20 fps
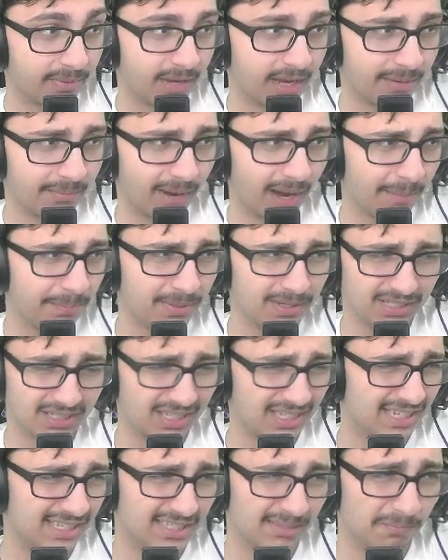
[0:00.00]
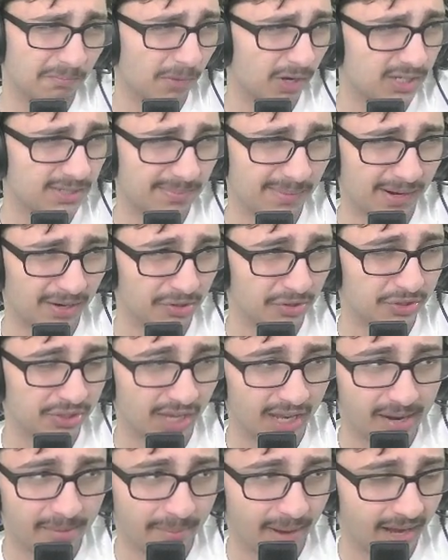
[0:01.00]
In my opinion, he's a much better
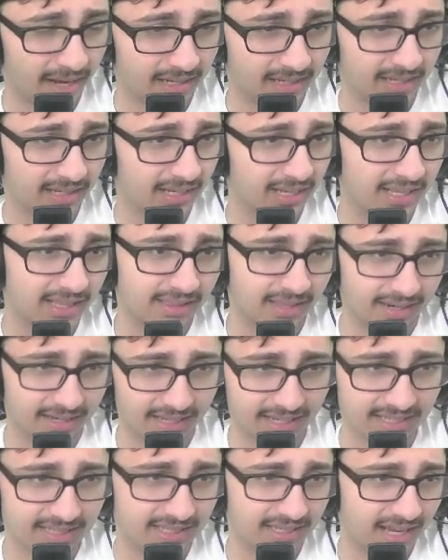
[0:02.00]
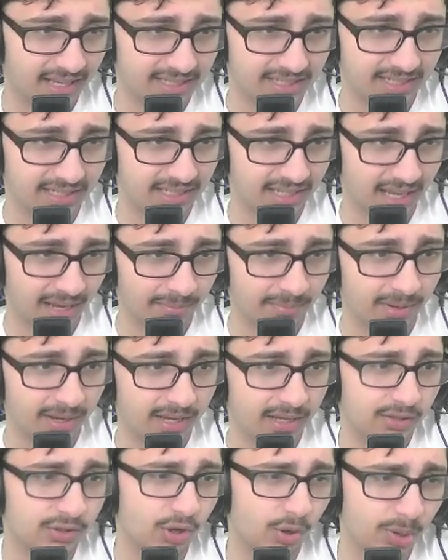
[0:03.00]
center back than he is a CDM.
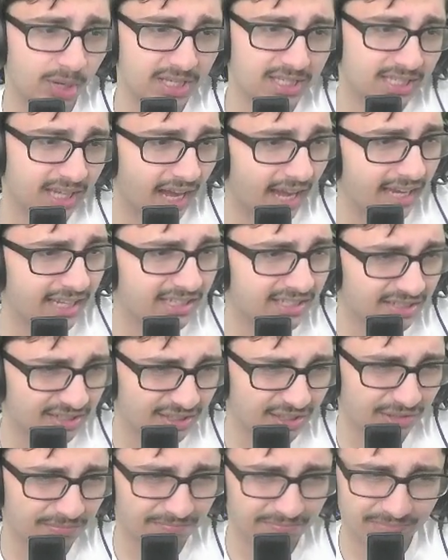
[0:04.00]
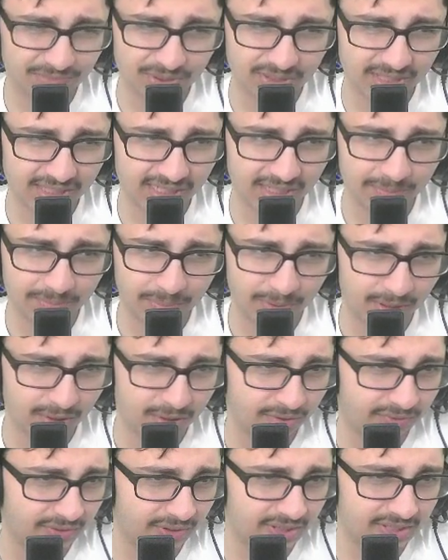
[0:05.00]
Though his height does seem pretty
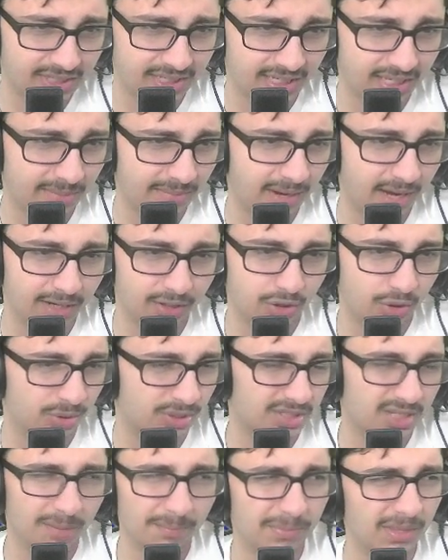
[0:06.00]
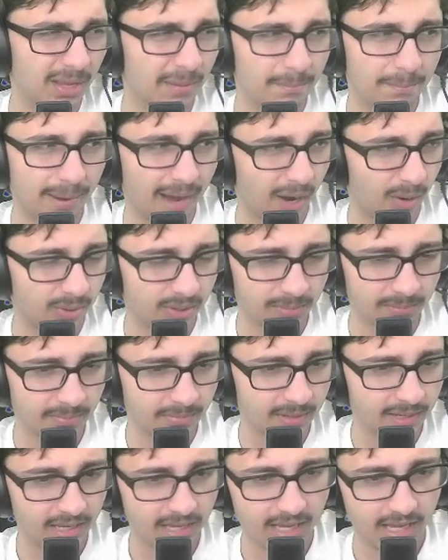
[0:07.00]
good for a CDM, I don't know. Something about him,
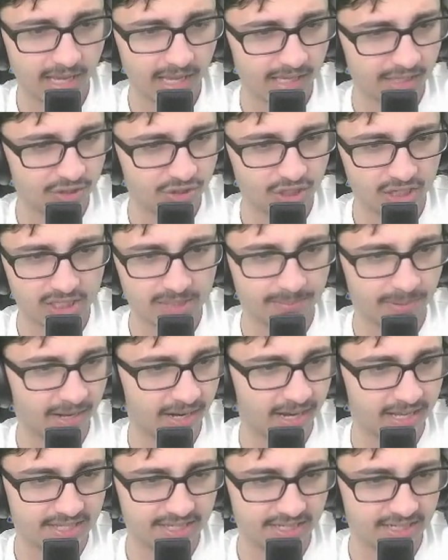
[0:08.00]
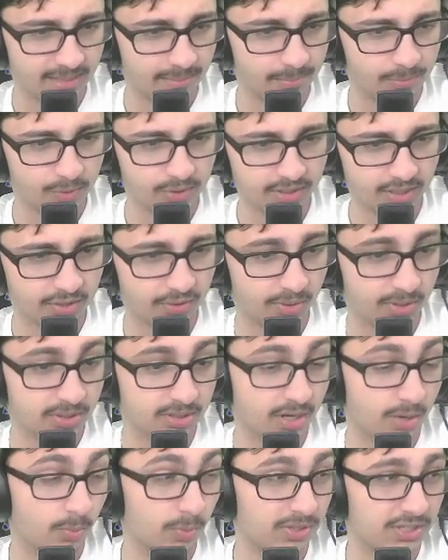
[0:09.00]
just better at CDM. 3-star,
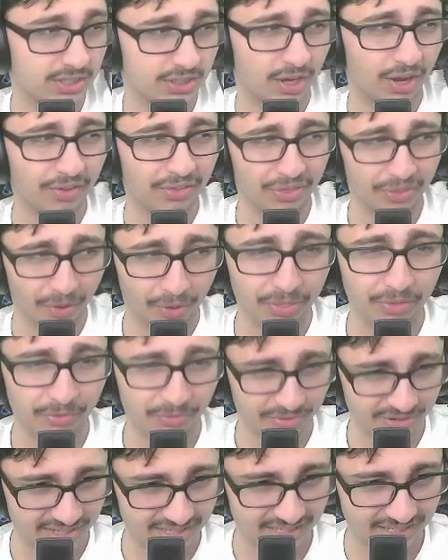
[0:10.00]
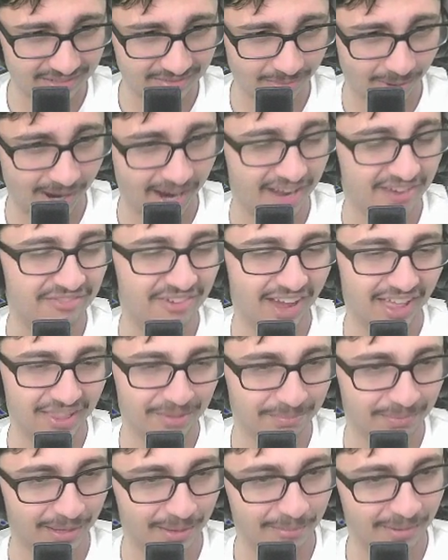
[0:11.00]
3-star, which is another reason why I'd rather
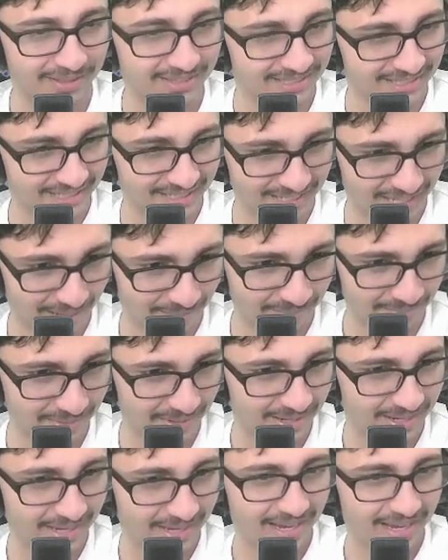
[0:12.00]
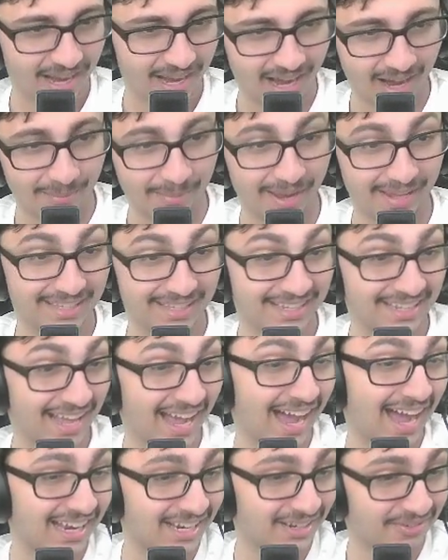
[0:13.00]
play him at CDM. And then the
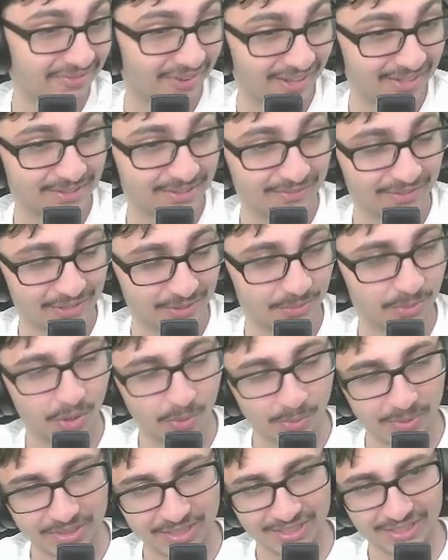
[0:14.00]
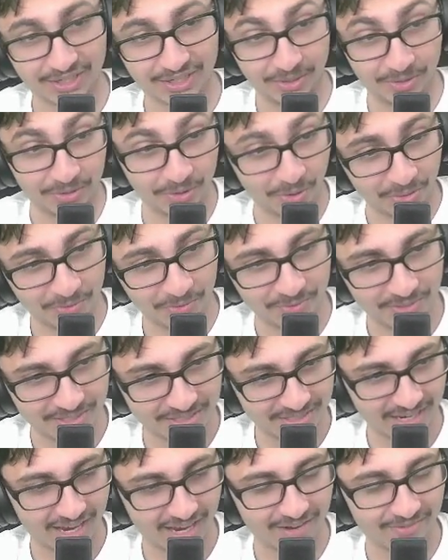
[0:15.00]
high defensive as well, which is another
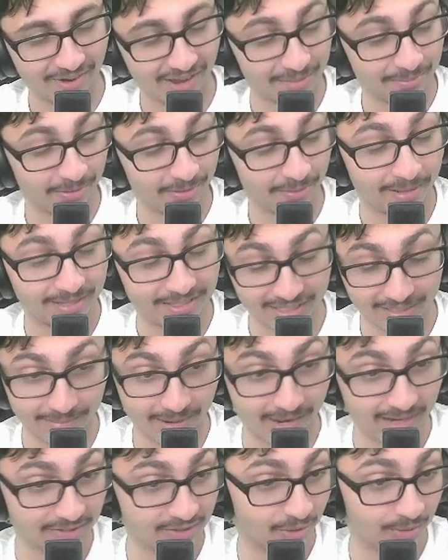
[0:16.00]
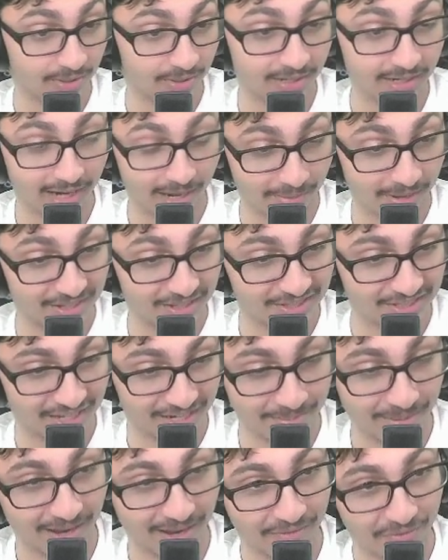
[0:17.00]
reason I'd rather at center back. Sorry, I meant
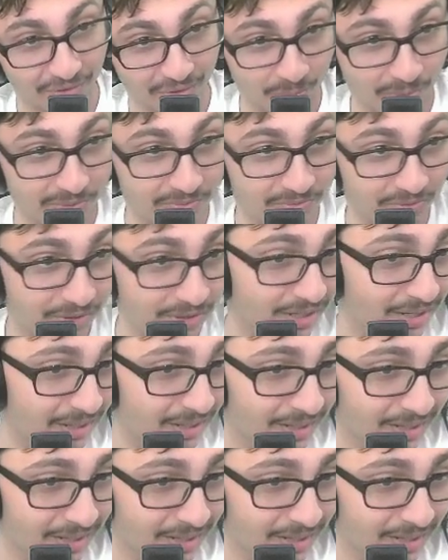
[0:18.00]
center back for the weak foot.